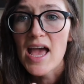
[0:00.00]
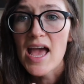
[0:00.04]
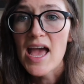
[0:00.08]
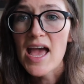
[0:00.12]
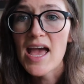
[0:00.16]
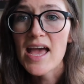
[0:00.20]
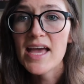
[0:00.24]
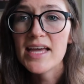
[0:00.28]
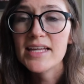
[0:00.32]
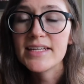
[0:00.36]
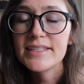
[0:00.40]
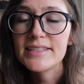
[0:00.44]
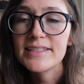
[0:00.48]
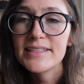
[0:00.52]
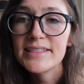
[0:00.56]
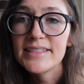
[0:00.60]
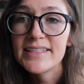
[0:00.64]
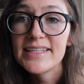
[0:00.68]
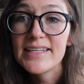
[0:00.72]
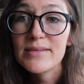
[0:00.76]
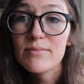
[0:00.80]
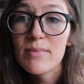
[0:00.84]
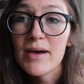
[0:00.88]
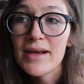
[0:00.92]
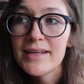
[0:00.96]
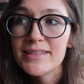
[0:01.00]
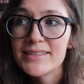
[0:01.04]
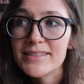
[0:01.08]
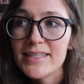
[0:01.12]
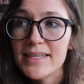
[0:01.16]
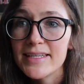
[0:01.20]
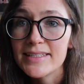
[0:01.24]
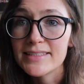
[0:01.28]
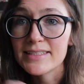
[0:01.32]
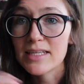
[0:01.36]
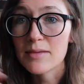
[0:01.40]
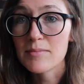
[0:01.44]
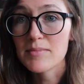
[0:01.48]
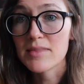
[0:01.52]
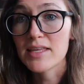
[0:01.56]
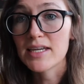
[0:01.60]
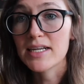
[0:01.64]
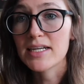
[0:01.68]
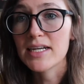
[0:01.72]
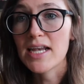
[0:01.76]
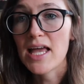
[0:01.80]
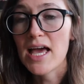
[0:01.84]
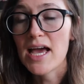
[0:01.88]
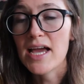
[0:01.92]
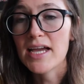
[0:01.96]
And he might say
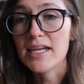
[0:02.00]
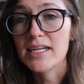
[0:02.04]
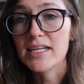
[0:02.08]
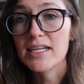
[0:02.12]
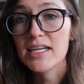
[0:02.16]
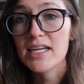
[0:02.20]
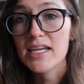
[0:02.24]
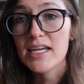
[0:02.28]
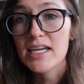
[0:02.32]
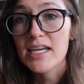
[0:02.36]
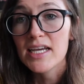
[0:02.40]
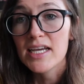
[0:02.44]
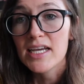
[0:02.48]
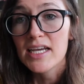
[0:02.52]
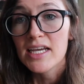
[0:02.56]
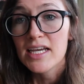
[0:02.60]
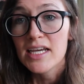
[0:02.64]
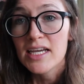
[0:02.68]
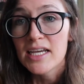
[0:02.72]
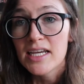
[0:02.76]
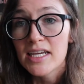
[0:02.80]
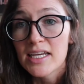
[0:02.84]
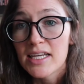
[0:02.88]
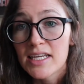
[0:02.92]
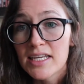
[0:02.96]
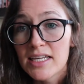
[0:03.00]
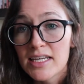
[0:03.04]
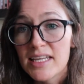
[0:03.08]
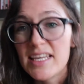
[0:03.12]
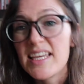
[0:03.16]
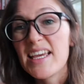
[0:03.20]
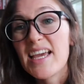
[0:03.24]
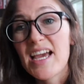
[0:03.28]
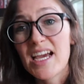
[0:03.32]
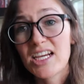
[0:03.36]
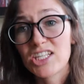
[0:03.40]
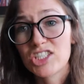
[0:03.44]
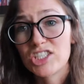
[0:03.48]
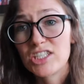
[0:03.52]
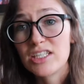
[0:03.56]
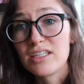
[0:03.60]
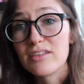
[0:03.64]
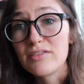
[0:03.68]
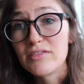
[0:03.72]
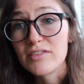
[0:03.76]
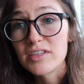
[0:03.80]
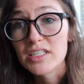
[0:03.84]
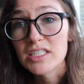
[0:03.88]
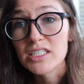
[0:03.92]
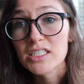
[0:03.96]
something like, he actually
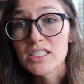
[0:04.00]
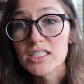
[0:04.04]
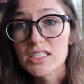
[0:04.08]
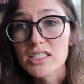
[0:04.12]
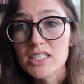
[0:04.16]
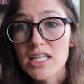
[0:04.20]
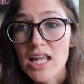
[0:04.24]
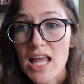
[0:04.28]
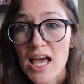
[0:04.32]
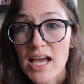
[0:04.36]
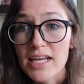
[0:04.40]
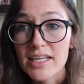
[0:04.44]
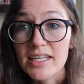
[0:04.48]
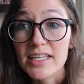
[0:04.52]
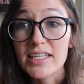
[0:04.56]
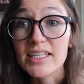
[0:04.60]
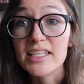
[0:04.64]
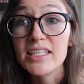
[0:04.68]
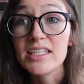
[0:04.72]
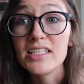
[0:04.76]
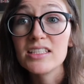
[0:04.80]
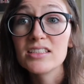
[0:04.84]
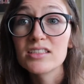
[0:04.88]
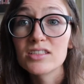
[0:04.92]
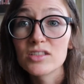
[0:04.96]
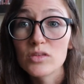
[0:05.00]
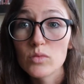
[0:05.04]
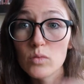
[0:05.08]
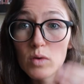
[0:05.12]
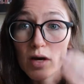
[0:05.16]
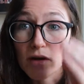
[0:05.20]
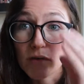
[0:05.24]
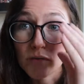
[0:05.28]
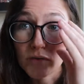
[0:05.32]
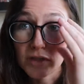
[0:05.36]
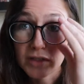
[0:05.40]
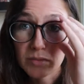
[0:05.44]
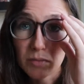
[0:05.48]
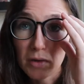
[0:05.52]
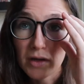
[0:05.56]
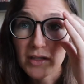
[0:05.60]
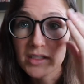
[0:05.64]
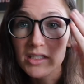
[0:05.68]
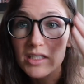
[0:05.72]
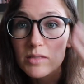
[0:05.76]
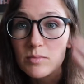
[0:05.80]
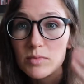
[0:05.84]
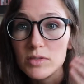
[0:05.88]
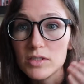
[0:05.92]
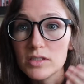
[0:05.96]
feels like he is the one
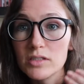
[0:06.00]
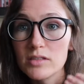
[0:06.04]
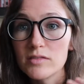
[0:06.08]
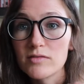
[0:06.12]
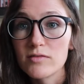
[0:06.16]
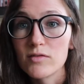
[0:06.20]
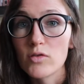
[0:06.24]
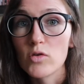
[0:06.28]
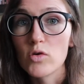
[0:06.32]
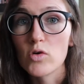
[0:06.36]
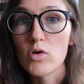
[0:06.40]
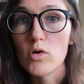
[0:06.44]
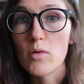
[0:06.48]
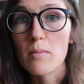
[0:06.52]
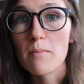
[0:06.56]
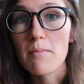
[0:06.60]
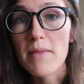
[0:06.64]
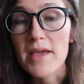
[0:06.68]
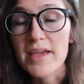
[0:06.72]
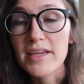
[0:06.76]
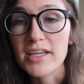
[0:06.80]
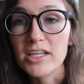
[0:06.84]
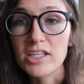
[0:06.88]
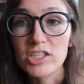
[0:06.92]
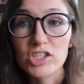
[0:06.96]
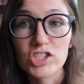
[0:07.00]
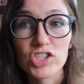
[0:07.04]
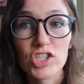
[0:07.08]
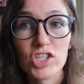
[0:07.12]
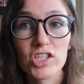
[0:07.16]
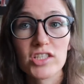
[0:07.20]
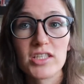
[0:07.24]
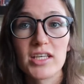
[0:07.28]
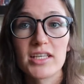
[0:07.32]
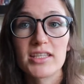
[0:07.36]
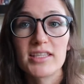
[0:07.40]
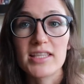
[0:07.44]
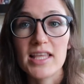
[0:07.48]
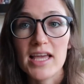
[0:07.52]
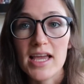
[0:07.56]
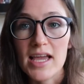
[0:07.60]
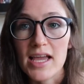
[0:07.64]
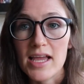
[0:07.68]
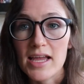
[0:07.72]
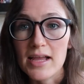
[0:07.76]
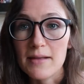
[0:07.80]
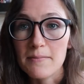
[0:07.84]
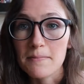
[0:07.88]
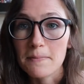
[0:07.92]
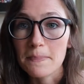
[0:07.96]
responsible for making sure that
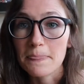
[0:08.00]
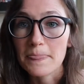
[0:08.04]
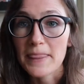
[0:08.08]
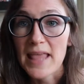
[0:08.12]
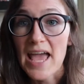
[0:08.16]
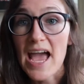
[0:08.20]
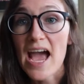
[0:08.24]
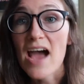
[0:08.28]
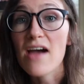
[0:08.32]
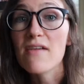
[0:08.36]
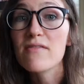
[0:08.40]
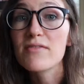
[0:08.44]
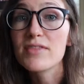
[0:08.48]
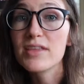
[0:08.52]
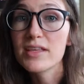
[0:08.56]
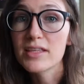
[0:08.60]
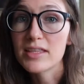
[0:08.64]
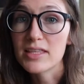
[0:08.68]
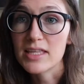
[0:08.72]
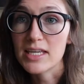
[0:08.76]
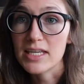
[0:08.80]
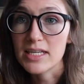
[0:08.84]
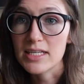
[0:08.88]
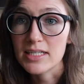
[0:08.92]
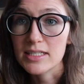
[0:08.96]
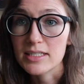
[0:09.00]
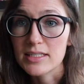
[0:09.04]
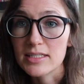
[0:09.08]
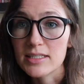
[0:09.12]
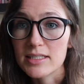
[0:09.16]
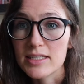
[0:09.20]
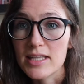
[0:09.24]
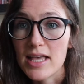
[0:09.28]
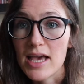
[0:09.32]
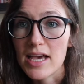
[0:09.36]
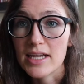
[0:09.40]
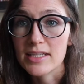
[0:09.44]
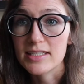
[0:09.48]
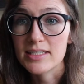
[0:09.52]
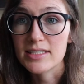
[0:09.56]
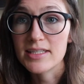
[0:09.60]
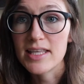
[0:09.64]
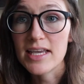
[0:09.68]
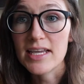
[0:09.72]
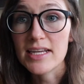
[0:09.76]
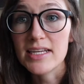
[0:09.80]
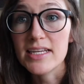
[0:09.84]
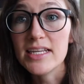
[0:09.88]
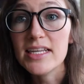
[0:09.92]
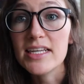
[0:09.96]
they have the things that
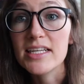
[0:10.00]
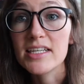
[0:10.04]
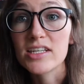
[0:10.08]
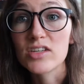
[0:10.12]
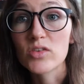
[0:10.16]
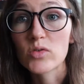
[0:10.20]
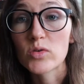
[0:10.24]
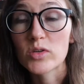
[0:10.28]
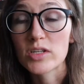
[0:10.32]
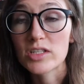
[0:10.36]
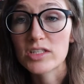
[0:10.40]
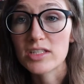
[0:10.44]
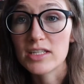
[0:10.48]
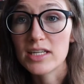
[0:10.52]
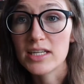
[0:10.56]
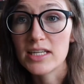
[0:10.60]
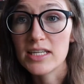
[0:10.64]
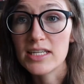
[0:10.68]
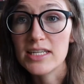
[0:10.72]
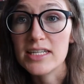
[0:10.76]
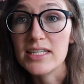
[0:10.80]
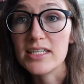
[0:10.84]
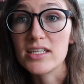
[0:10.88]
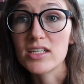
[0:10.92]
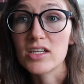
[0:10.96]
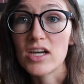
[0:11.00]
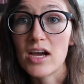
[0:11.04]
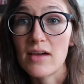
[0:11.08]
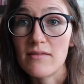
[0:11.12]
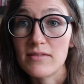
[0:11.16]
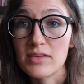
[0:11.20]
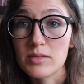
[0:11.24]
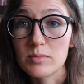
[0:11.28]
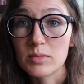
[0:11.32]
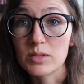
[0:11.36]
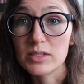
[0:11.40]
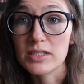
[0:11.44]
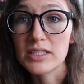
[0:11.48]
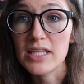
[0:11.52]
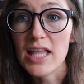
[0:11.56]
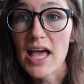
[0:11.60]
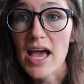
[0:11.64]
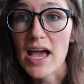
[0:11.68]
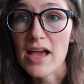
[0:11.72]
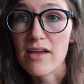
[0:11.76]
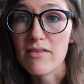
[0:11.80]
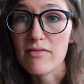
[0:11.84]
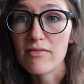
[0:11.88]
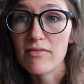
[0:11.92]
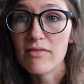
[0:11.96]
they need in order to lead a comfortable
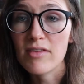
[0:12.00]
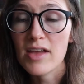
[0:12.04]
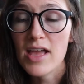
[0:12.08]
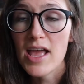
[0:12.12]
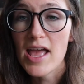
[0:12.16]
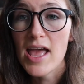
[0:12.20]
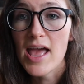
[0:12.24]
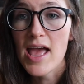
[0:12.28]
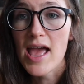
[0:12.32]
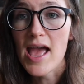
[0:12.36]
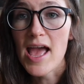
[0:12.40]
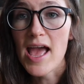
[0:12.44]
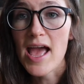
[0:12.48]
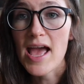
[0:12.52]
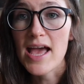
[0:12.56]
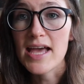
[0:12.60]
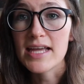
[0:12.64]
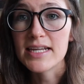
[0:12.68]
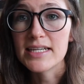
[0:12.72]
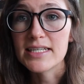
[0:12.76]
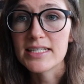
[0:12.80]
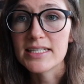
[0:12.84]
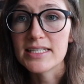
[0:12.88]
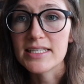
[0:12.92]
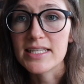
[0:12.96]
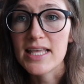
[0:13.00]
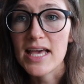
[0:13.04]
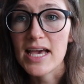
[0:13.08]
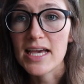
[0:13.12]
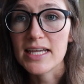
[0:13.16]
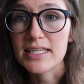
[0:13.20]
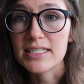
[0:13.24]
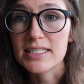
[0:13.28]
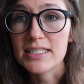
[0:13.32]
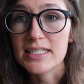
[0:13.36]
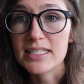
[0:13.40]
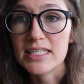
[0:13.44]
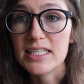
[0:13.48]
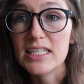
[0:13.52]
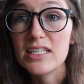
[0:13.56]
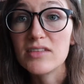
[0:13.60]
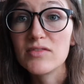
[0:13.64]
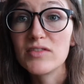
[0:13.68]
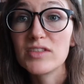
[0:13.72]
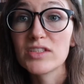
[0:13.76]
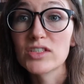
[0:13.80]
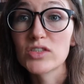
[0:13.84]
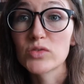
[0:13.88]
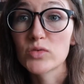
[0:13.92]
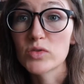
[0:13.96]
life, and that he
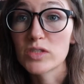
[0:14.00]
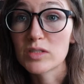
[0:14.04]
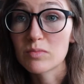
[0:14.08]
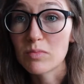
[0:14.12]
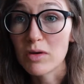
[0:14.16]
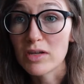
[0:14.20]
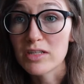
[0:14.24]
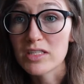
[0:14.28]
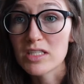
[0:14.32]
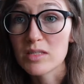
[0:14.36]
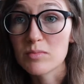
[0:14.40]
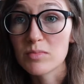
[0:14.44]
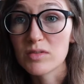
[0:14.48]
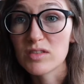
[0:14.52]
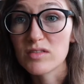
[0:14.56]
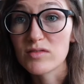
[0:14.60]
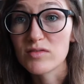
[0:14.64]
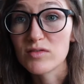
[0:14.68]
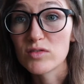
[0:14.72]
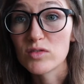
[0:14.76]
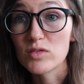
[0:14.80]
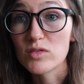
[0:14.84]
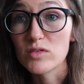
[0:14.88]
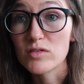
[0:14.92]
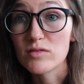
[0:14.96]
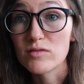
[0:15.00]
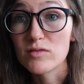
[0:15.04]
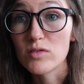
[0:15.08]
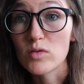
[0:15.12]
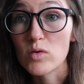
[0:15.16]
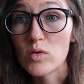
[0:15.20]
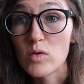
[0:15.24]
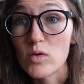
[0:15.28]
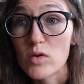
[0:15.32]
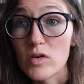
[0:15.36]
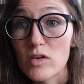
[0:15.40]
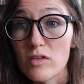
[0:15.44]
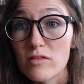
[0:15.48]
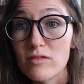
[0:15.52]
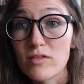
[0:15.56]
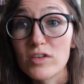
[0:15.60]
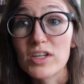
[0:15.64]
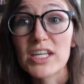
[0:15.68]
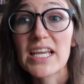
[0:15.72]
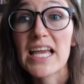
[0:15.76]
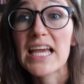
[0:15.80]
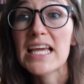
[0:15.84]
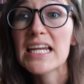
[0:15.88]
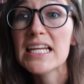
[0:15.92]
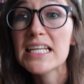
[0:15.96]
feels responsible for
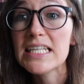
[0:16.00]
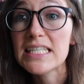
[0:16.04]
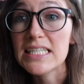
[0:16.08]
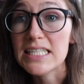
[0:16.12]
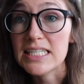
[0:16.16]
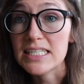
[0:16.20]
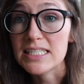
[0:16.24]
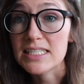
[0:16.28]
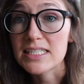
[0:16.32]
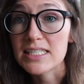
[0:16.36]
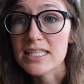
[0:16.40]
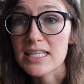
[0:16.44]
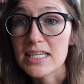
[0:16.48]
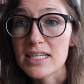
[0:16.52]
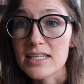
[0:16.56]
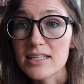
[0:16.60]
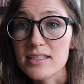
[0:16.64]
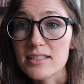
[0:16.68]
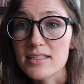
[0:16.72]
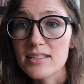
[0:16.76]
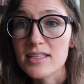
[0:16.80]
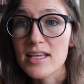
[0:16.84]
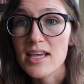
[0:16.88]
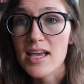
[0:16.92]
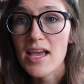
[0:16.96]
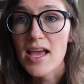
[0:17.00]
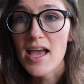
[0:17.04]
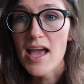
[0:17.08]
getting these things.